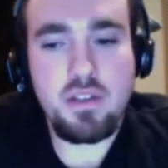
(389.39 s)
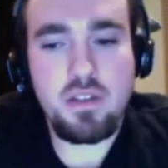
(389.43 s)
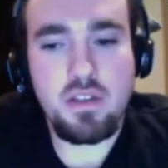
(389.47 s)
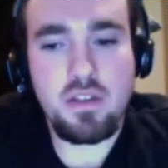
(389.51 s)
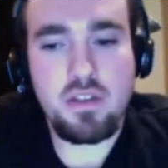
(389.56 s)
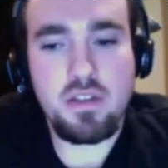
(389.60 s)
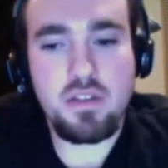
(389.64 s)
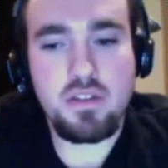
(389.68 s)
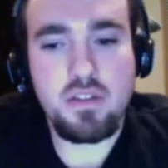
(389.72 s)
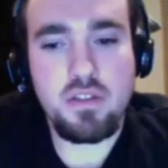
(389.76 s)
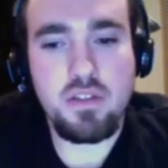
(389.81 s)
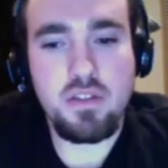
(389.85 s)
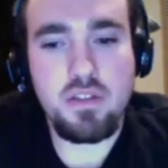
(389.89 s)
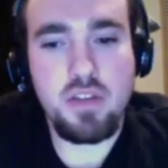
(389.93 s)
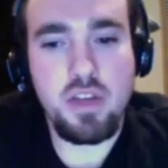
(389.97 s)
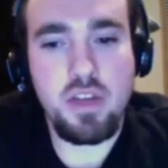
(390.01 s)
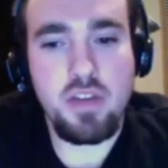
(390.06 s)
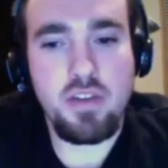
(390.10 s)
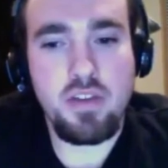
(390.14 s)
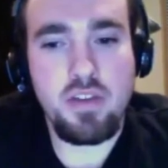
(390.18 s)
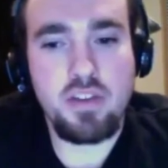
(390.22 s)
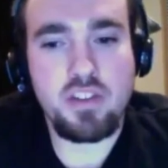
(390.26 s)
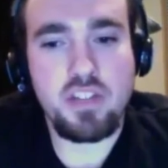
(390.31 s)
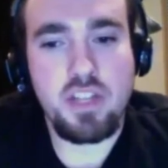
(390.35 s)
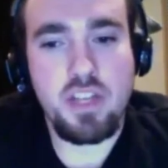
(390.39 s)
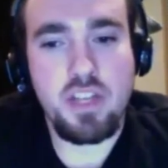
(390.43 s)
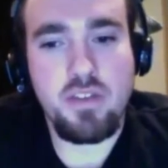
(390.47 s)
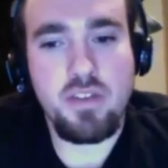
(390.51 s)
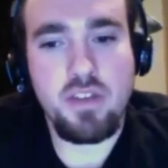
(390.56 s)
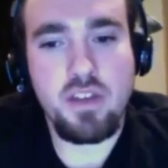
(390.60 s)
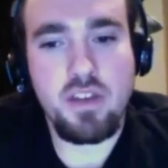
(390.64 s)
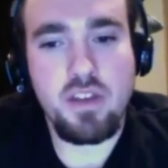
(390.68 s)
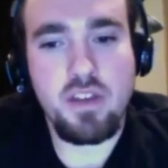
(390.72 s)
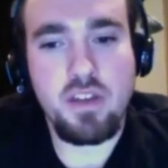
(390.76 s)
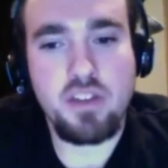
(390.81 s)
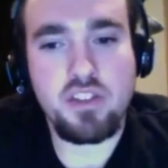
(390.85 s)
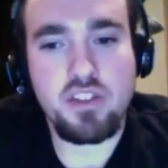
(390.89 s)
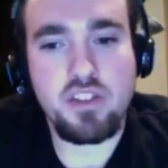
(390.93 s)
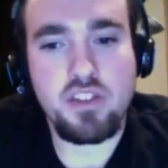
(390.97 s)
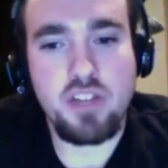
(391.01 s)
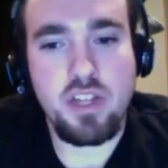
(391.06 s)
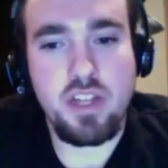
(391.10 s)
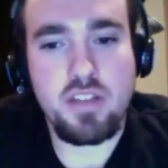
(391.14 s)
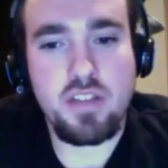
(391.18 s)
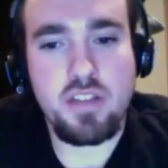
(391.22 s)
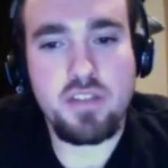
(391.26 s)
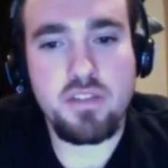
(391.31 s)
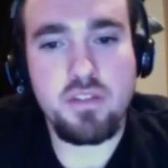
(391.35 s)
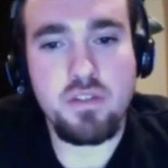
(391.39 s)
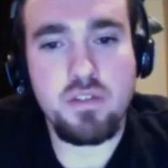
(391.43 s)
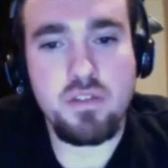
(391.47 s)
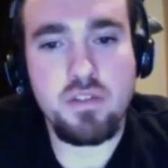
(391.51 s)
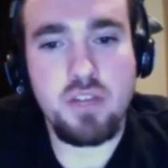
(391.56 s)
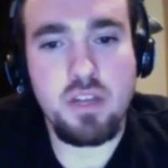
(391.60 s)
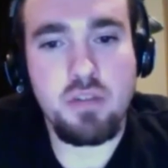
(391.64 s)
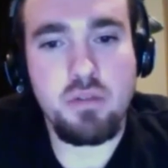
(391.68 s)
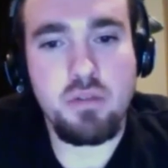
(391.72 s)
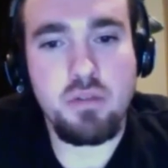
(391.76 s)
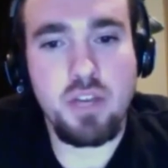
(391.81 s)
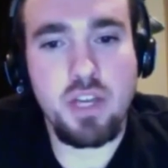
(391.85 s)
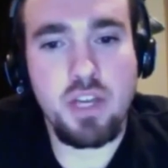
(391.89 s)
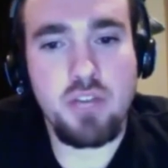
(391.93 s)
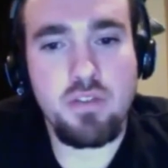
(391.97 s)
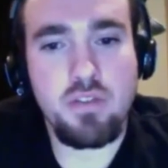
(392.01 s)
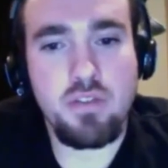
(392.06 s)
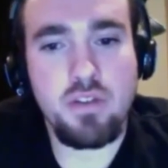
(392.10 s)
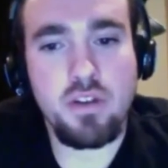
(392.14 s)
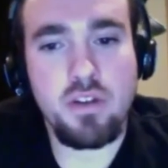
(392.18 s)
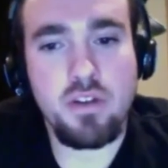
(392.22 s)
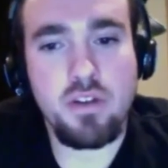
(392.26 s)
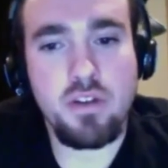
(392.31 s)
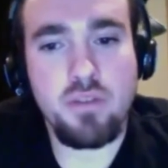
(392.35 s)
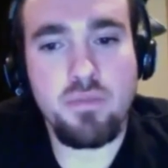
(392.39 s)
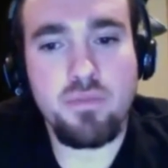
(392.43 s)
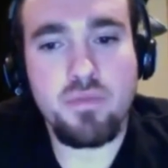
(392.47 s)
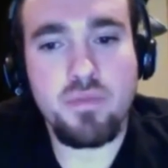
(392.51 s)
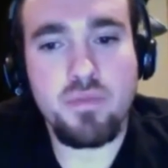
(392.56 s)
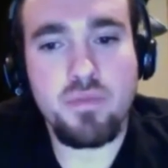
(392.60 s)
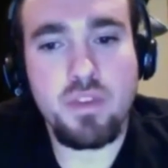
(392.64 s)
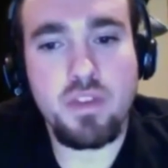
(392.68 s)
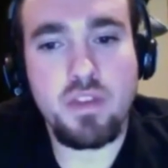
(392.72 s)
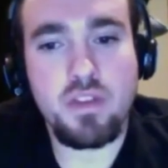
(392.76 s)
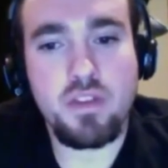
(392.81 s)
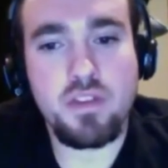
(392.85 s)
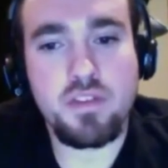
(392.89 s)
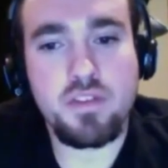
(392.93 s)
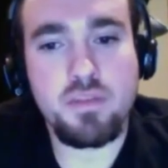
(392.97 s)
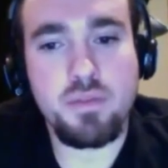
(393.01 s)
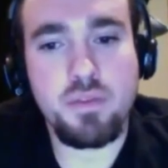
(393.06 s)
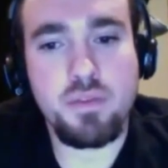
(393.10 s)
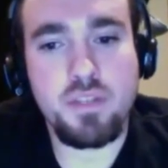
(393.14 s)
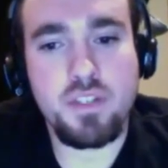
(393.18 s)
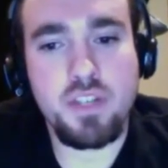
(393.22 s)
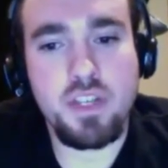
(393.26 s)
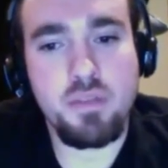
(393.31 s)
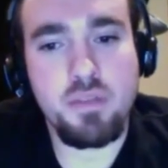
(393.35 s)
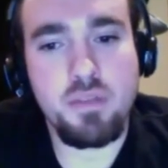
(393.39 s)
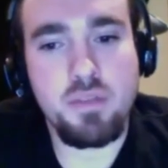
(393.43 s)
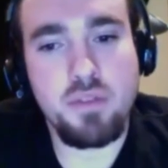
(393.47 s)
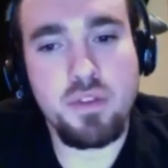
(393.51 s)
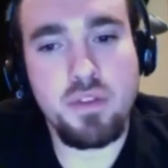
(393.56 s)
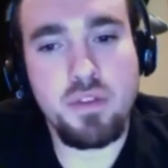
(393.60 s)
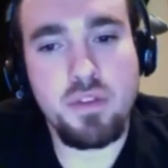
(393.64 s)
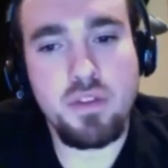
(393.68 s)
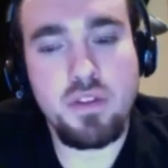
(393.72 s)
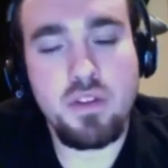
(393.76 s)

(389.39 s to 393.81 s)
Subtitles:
So you actually have a chance to kind of recover, switch up and